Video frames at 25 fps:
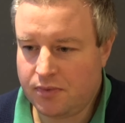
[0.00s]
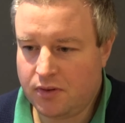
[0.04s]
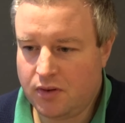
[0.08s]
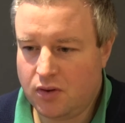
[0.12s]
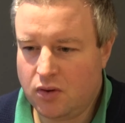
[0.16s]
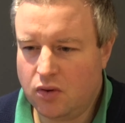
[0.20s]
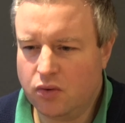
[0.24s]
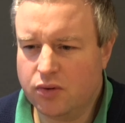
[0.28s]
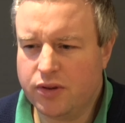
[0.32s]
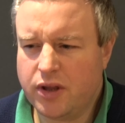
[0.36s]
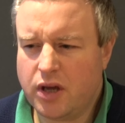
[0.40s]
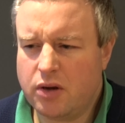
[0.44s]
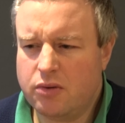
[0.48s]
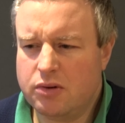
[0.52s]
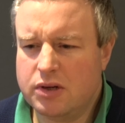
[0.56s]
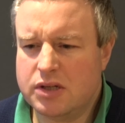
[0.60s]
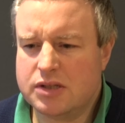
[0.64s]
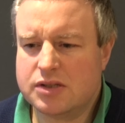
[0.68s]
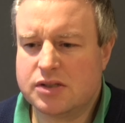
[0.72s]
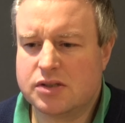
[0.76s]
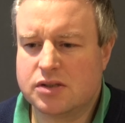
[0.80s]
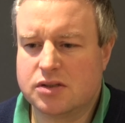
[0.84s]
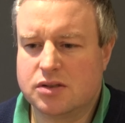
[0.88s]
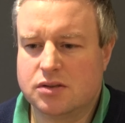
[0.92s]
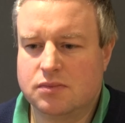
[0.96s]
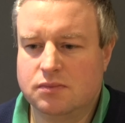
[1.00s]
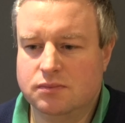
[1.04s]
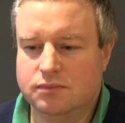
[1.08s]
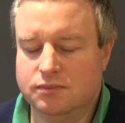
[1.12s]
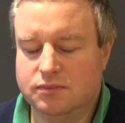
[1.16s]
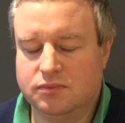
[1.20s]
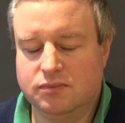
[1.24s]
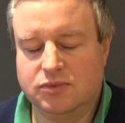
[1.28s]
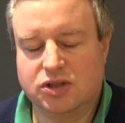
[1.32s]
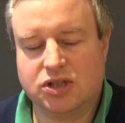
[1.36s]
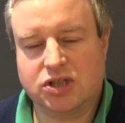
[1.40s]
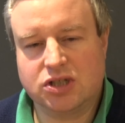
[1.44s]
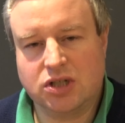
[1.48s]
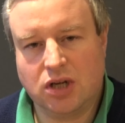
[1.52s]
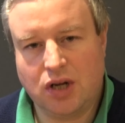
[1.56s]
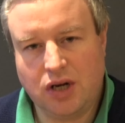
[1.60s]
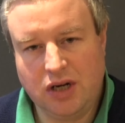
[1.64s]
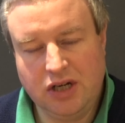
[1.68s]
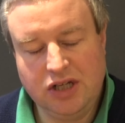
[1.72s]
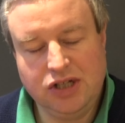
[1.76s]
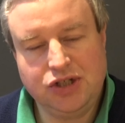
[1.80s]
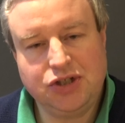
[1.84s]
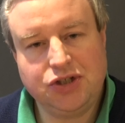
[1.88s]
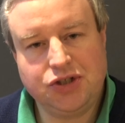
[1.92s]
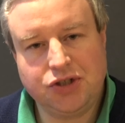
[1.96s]
Although it's
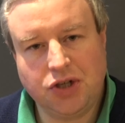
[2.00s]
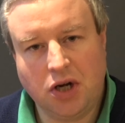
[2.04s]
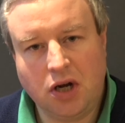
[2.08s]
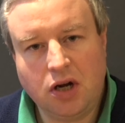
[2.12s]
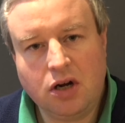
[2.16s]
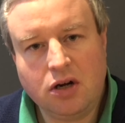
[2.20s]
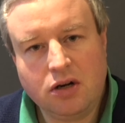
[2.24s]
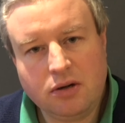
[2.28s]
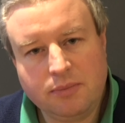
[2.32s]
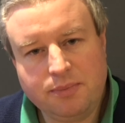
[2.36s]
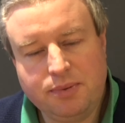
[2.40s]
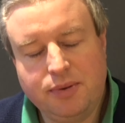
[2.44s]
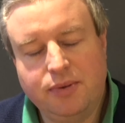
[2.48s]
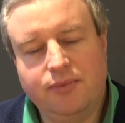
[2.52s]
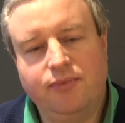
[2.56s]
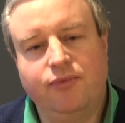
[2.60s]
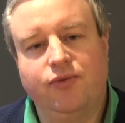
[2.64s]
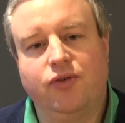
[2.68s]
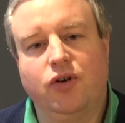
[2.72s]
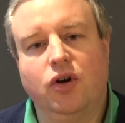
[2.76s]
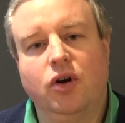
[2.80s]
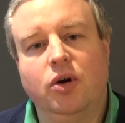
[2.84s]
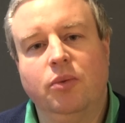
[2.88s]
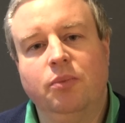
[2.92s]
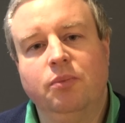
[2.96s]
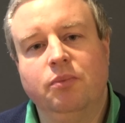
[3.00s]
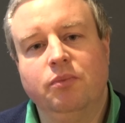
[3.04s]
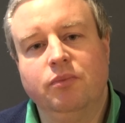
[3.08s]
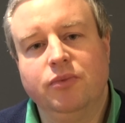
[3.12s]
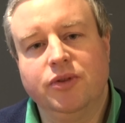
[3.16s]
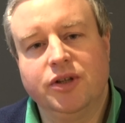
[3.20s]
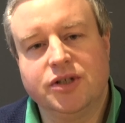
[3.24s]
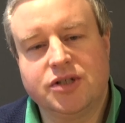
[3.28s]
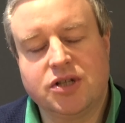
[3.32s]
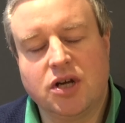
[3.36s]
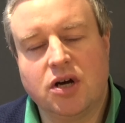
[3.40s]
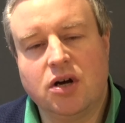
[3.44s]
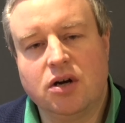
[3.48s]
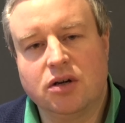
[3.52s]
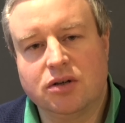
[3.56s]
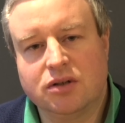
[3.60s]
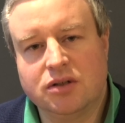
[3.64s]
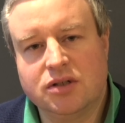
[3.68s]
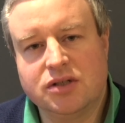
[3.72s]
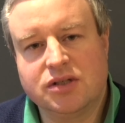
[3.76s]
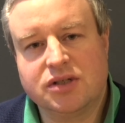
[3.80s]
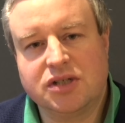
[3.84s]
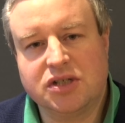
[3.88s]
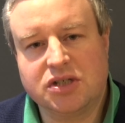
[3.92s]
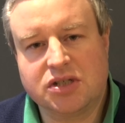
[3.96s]
slightly sharp from the
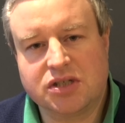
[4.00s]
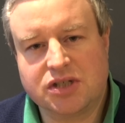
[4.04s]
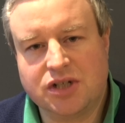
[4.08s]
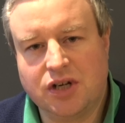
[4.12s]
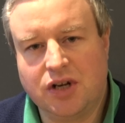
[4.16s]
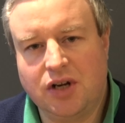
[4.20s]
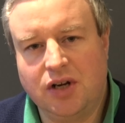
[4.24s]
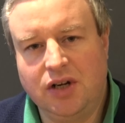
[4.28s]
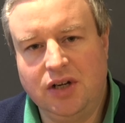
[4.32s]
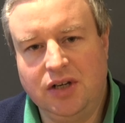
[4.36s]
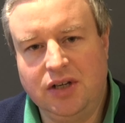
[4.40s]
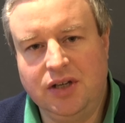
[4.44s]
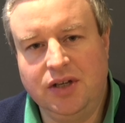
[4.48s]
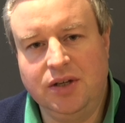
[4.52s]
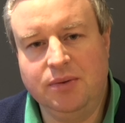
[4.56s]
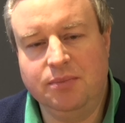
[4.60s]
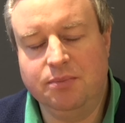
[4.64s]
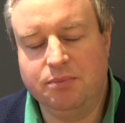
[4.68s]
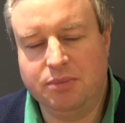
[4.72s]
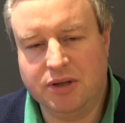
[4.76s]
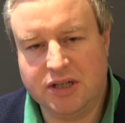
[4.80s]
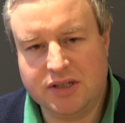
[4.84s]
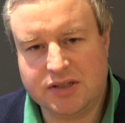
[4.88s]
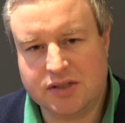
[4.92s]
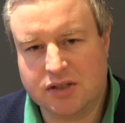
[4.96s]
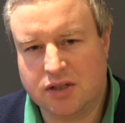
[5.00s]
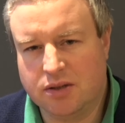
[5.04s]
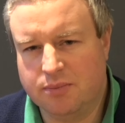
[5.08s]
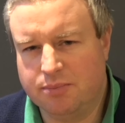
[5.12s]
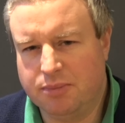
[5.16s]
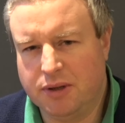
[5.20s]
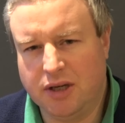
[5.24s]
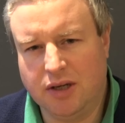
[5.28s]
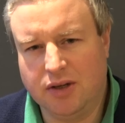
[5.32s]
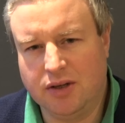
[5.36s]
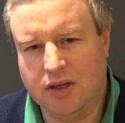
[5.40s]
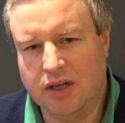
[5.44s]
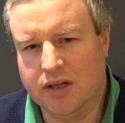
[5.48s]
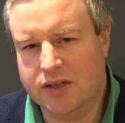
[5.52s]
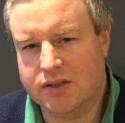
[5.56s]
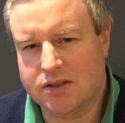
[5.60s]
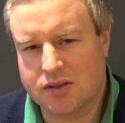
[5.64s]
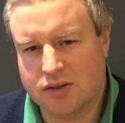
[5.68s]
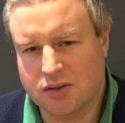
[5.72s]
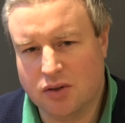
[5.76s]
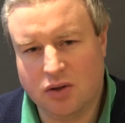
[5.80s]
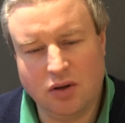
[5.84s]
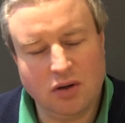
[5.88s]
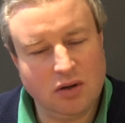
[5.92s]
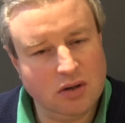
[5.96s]
darkness, it's slightly bitter, but it's
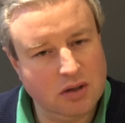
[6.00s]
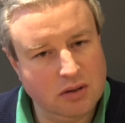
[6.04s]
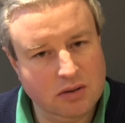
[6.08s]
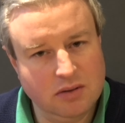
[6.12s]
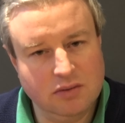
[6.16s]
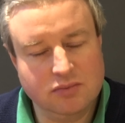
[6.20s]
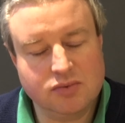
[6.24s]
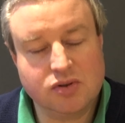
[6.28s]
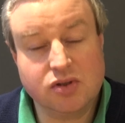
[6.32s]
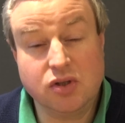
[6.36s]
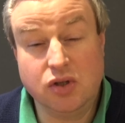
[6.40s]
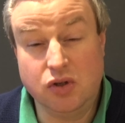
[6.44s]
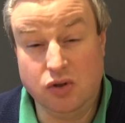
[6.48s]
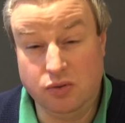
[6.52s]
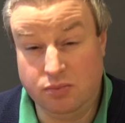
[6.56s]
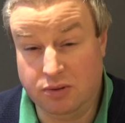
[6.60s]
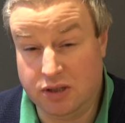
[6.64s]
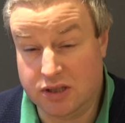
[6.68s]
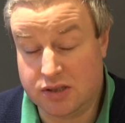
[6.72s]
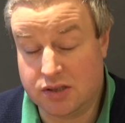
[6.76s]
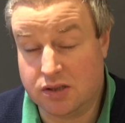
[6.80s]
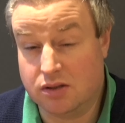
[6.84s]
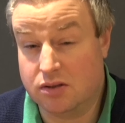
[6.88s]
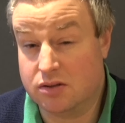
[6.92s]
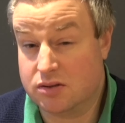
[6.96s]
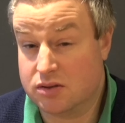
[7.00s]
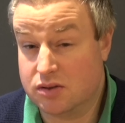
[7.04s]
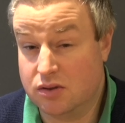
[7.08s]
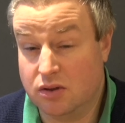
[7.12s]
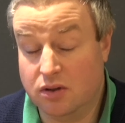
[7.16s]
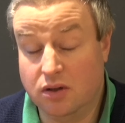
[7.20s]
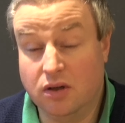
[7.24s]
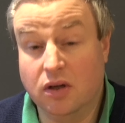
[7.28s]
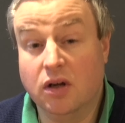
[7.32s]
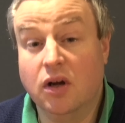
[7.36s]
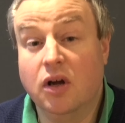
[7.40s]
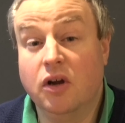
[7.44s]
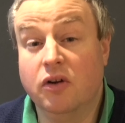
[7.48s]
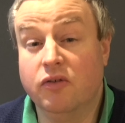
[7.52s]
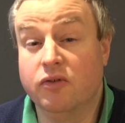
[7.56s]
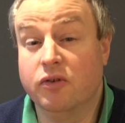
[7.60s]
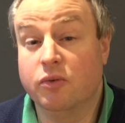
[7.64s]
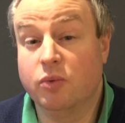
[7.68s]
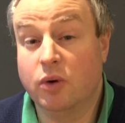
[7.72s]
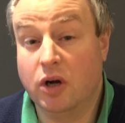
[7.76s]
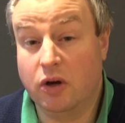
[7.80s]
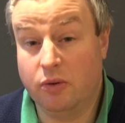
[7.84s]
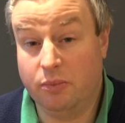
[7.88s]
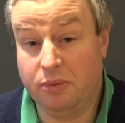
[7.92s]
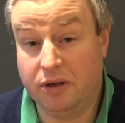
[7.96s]
not too bitter, it's not
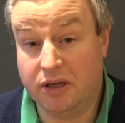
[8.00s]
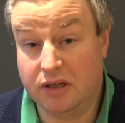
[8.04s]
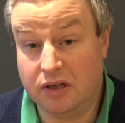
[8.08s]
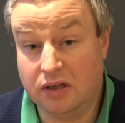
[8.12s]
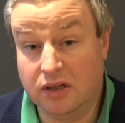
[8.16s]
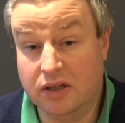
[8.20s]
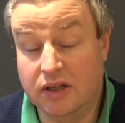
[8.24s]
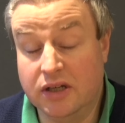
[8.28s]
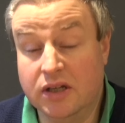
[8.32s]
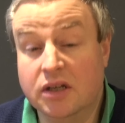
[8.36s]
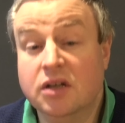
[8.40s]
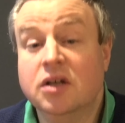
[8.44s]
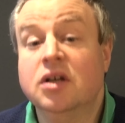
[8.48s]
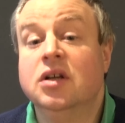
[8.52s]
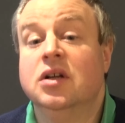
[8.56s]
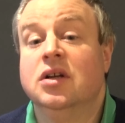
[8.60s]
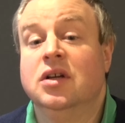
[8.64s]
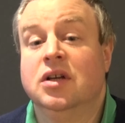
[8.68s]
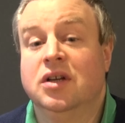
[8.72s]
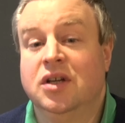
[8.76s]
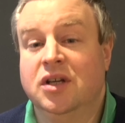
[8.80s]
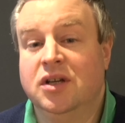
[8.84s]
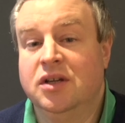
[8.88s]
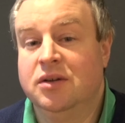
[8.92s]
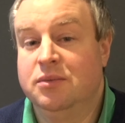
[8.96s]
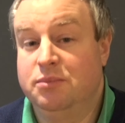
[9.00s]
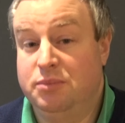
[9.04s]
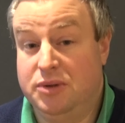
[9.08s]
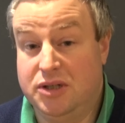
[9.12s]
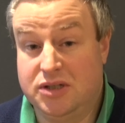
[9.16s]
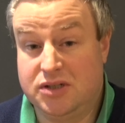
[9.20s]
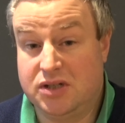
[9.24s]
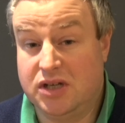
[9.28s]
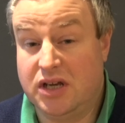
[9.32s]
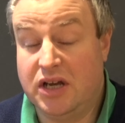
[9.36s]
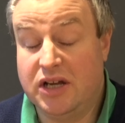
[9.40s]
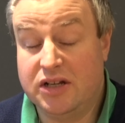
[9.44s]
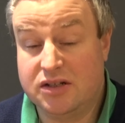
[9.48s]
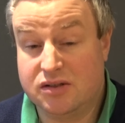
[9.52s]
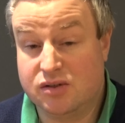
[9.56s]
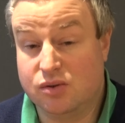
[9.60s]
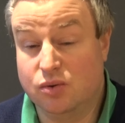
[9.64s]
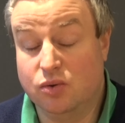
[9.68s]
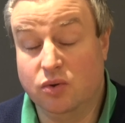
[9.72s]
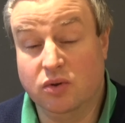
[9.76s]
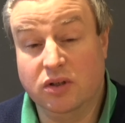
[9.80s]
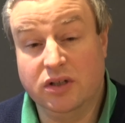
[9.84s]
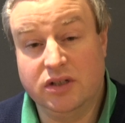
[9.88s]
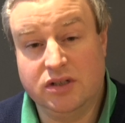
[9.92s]
overwhelmingly bitter at all.